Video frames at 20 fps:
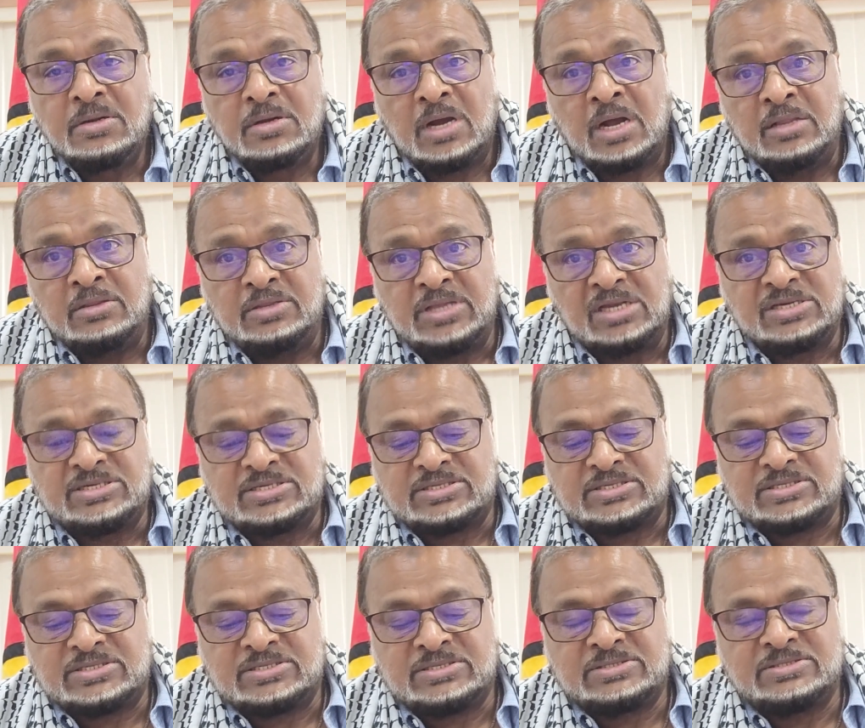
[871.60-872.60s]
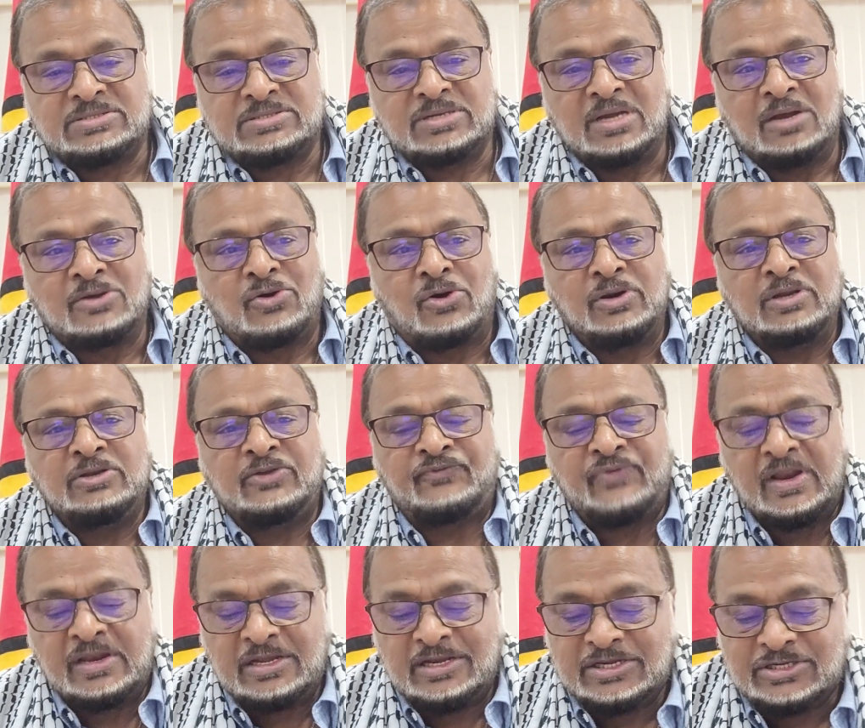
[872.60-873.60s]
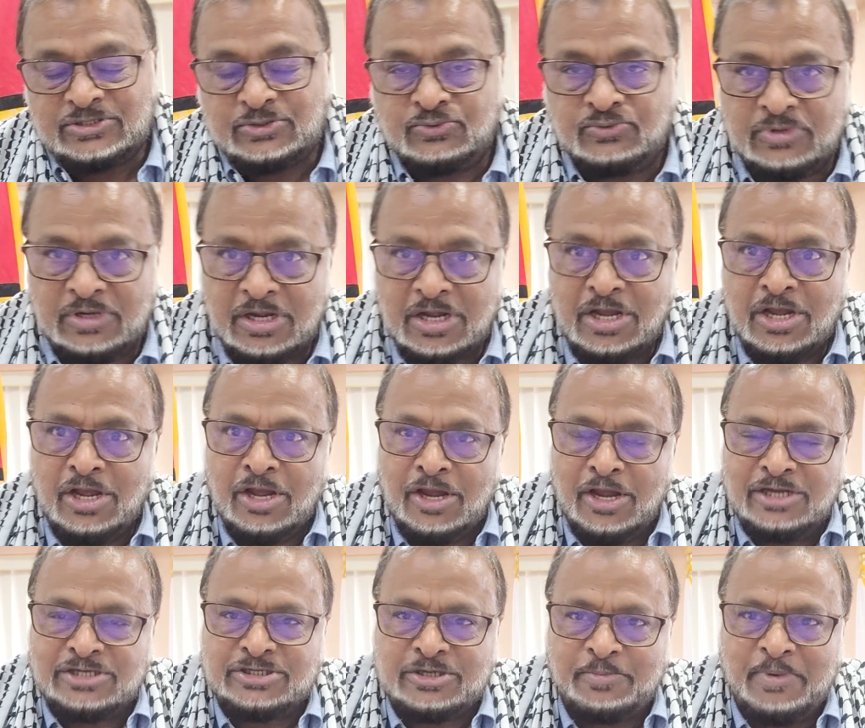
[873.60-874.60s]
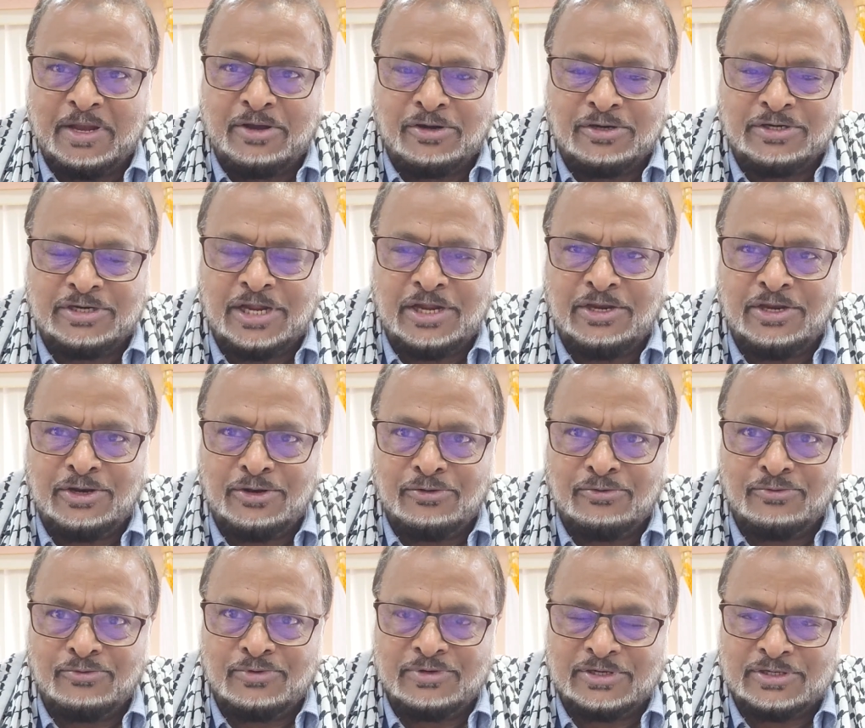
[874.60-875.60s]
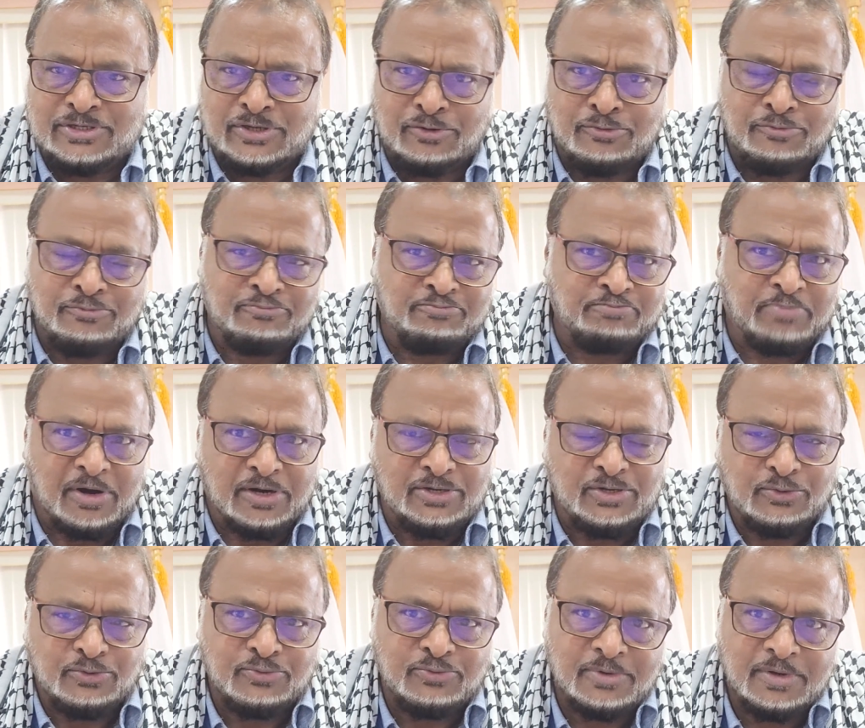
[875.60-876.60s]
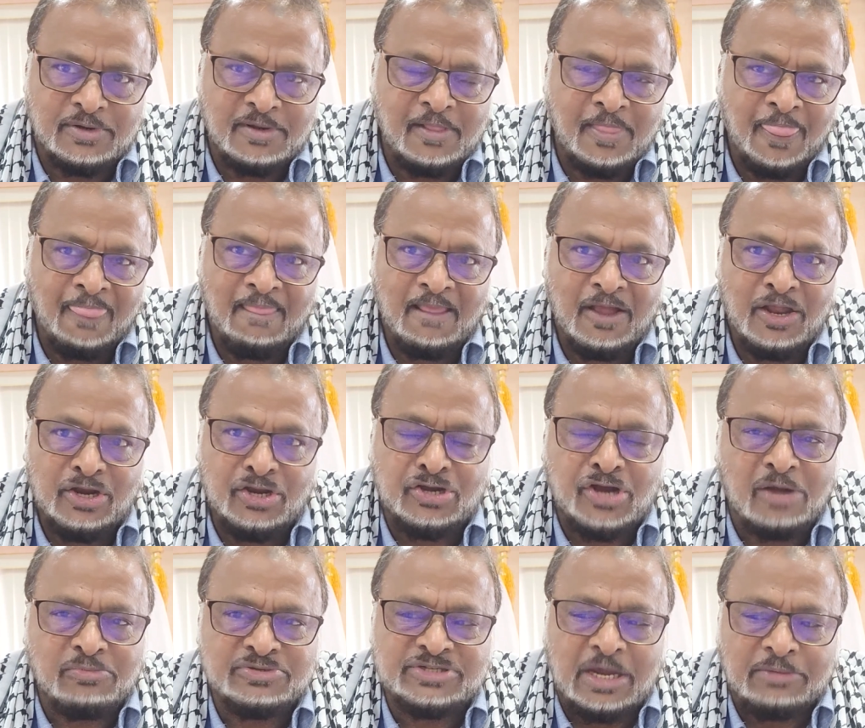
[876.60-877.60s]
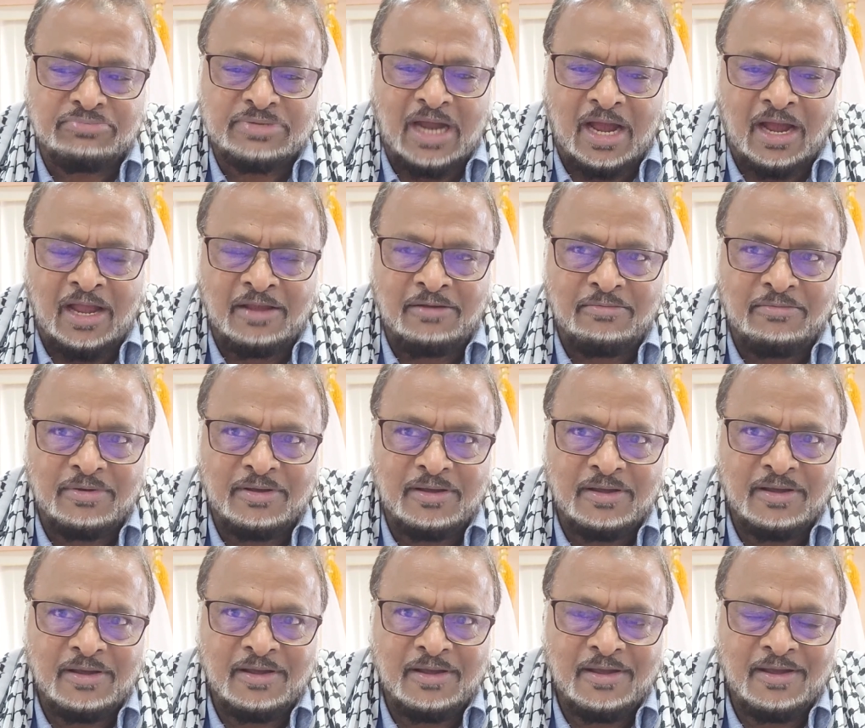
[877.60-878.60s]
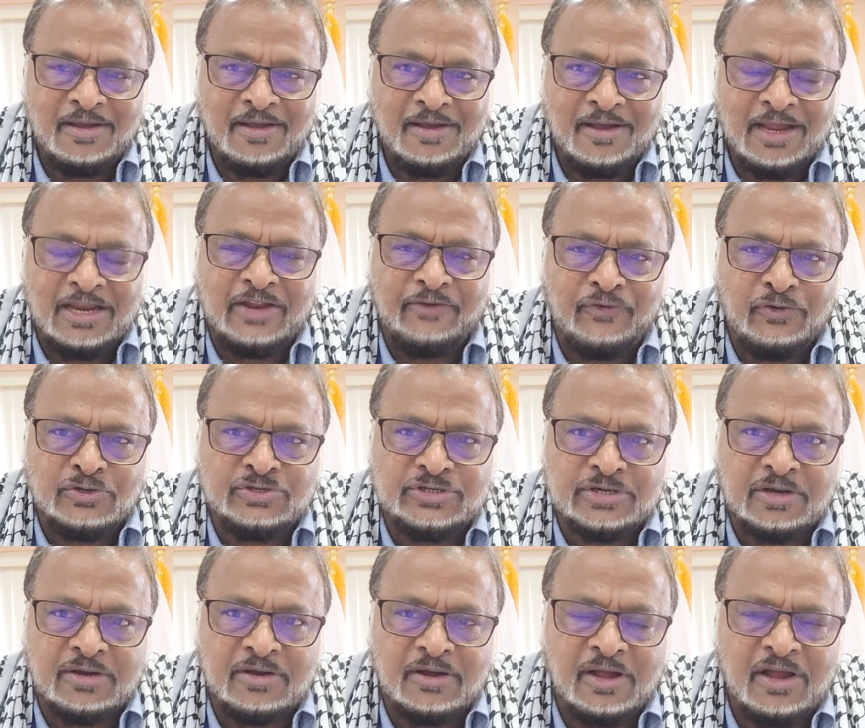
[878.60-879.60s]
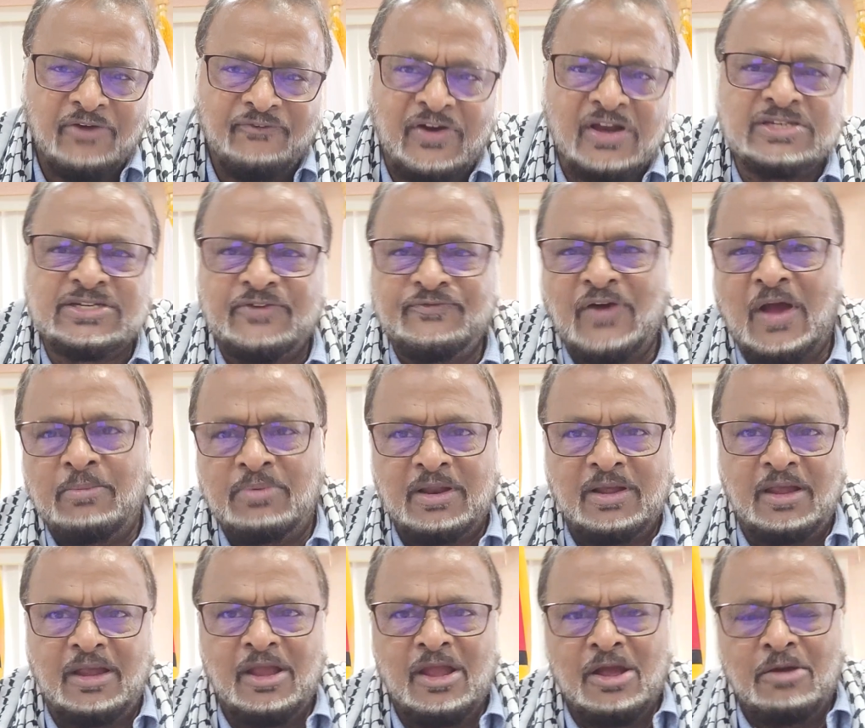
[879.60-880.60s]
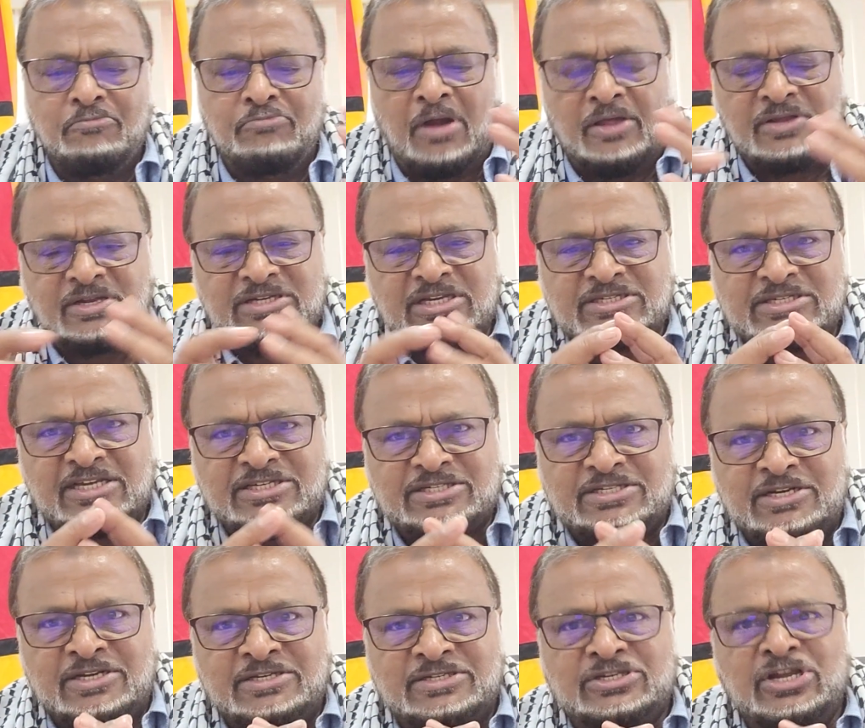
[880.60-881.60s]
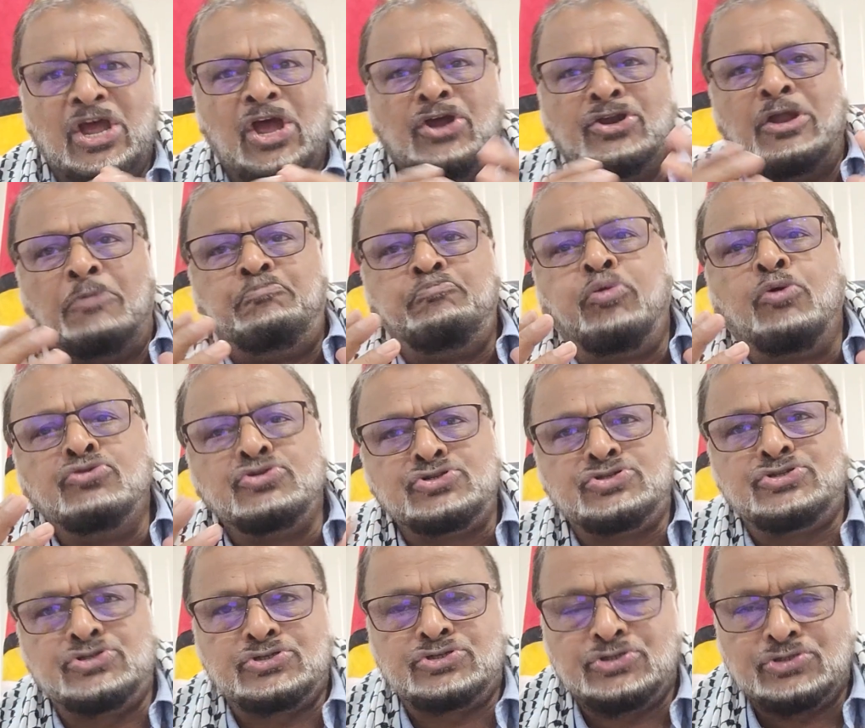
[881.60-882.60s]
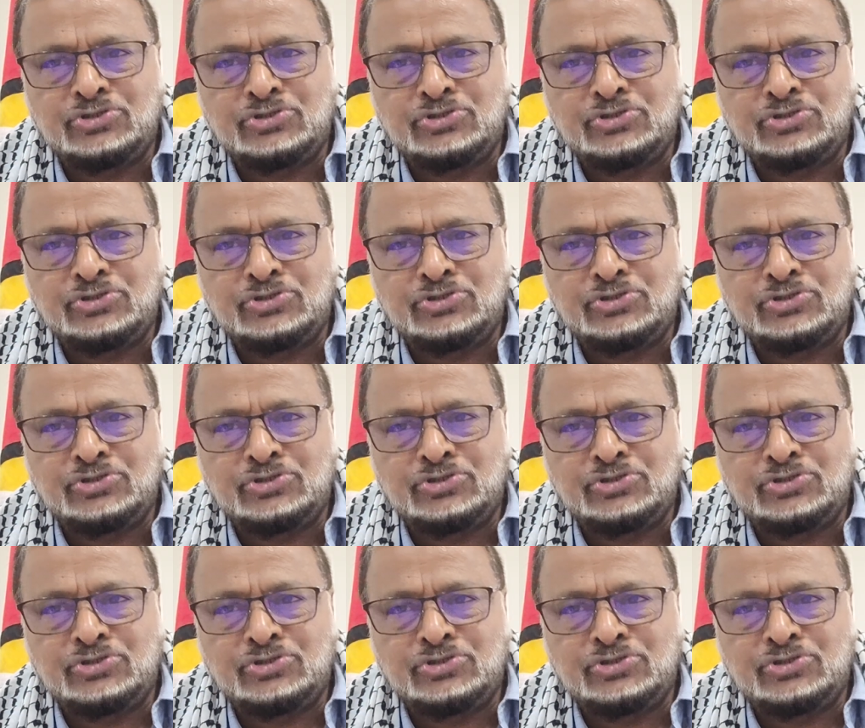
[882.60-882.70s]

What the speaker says: And this, according to Freddie Kissoon, is to be continued. So, part two, to come sometime in the future, friends and family, brothers and sisters, the push